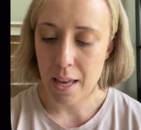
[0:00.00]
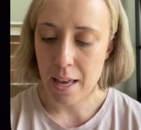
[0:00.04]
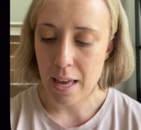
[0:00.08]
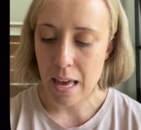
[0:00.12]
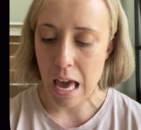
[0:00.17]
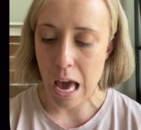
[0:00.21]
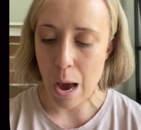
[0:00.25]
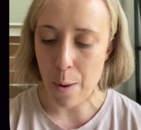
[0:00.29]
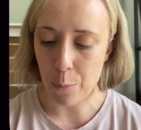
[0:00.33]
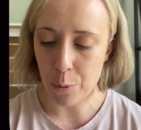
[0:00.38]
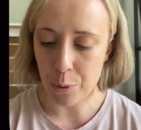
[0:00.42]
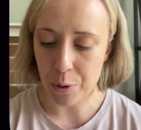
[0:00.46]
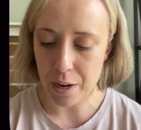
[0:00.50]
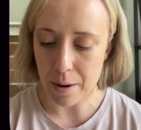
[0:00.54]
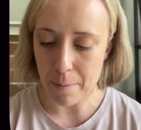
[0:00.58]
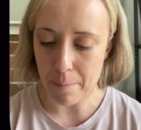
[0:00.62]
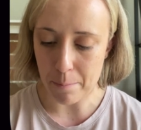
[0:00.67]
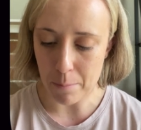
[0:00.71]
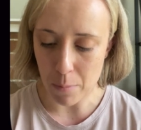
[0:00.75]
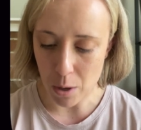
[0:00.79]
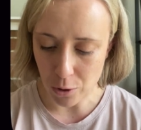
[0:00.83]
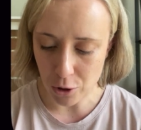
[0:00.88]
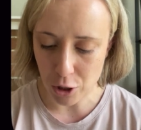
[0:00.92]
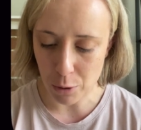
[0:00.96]
And we're going to
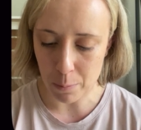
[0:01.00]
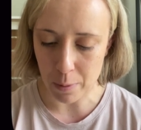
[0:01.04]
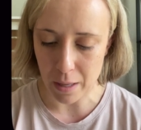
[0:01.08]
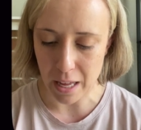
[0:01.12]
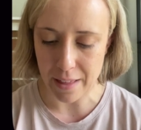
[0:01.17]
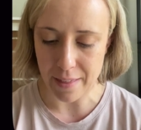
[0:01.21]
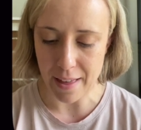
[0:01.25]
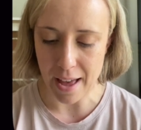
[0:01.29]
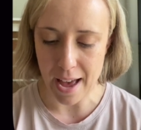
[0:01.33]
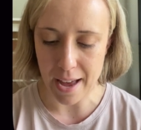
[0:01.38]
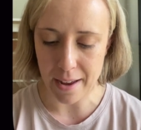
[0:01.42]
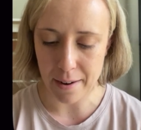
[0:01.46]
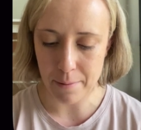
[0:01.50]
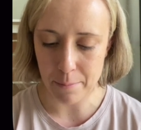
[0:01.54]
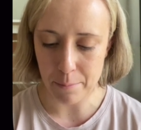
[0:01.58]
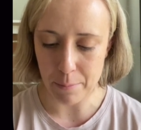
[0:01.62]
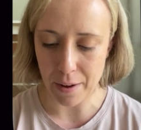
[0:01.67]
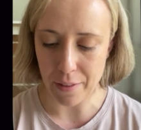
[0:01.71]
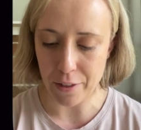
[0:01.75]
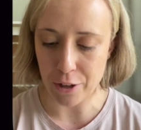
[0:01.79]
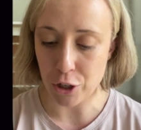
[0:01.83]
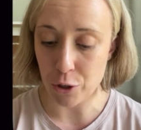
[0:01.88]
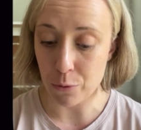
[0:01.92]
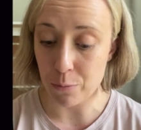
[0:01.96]
multiply that
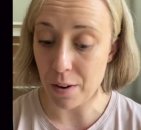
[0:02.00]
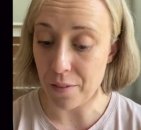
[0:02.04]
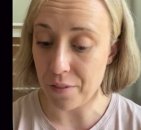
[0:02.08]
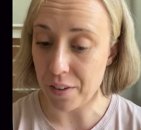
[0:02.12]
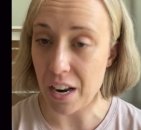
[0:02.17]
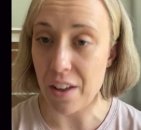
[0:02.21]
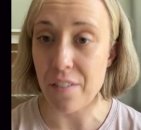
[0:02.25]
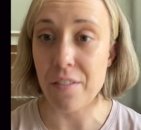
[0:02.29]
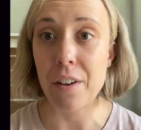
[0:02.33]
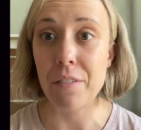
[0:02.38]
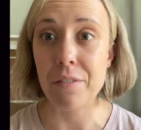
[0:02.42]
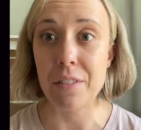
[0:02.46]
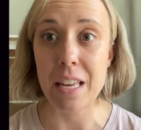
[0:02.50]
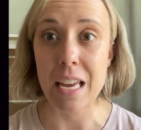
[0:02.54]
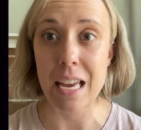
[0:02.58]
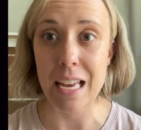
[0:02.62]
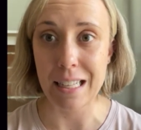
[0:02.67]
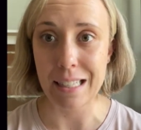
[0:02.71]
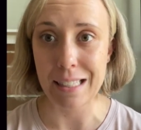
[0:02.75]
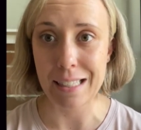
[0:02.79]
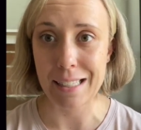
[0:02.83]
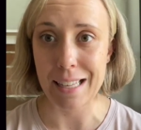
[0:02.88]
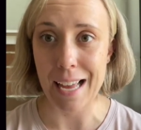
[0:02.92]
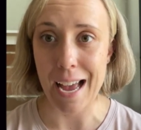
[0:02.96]
by the derivative of the
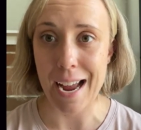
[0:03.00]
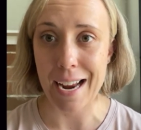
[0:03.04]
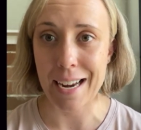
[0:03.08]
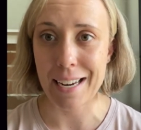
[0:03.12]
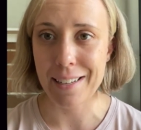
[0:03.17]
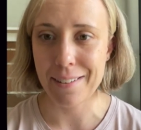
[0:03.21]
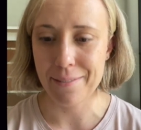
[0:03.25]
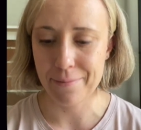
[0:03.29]
inside.